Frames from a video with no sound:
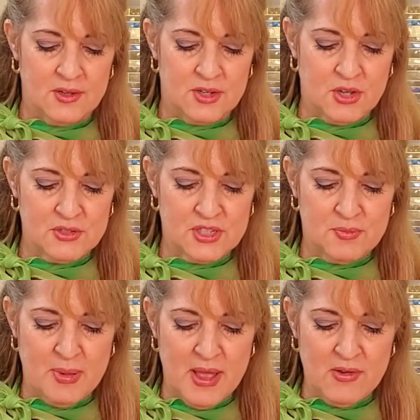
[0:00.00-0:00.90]

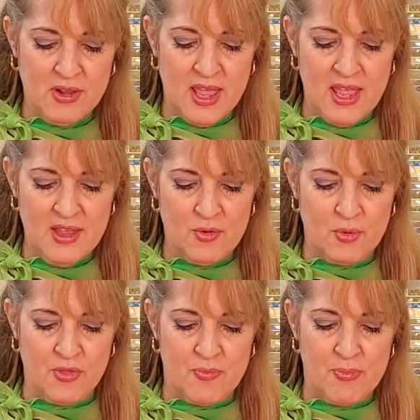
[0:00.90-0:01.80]
Toasted pound cake
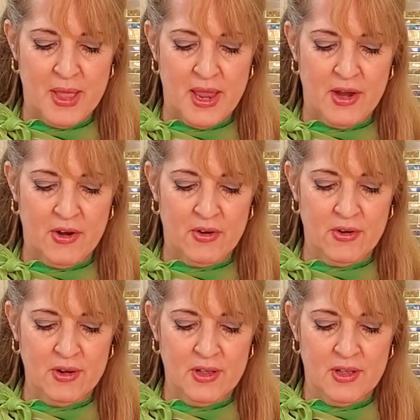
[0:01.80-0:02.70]
with pear